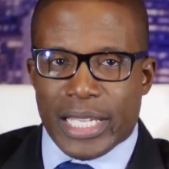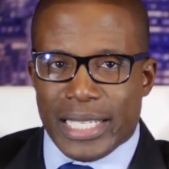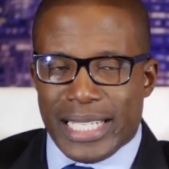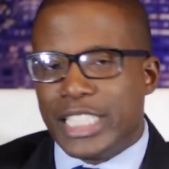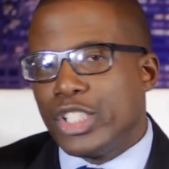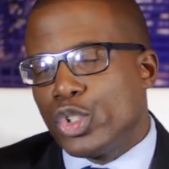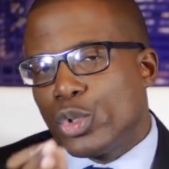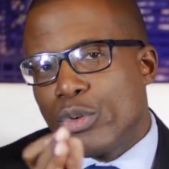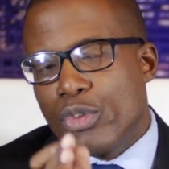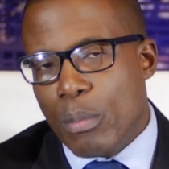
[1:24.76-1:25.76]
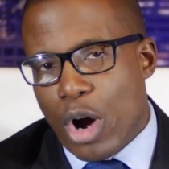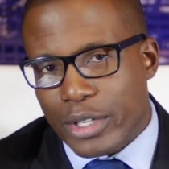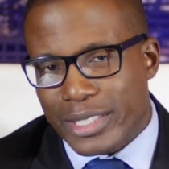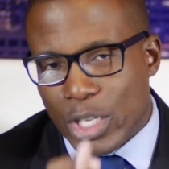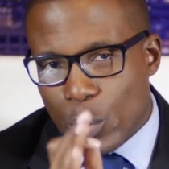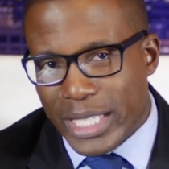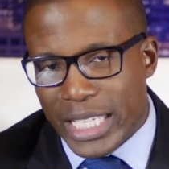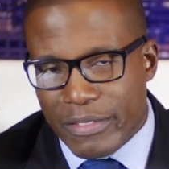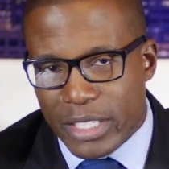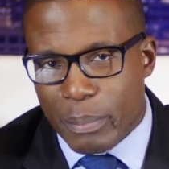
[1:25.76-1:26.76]
Listen to the remarks that were
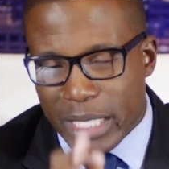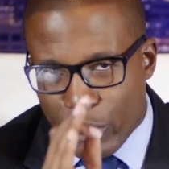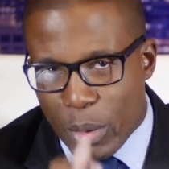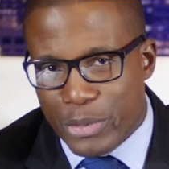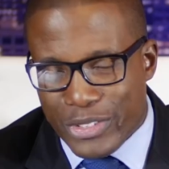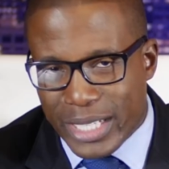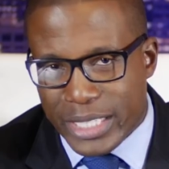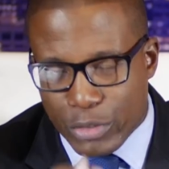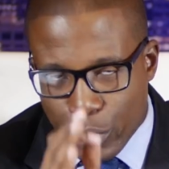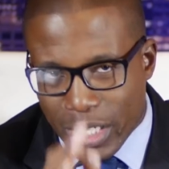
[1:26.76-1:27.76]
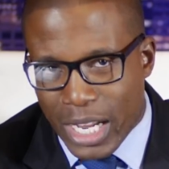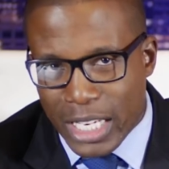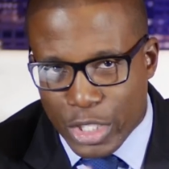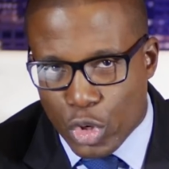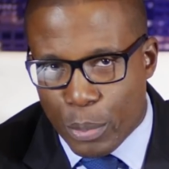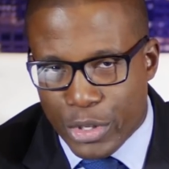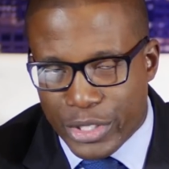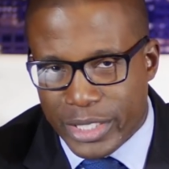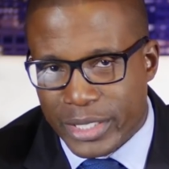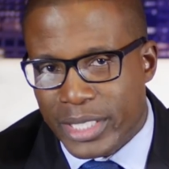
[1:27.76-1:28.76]
given by the representatives of the colored
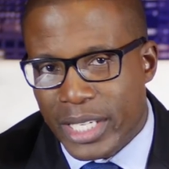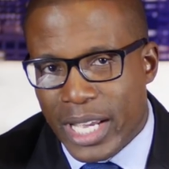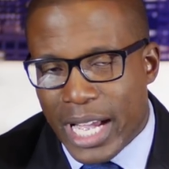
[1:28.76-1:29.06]
communities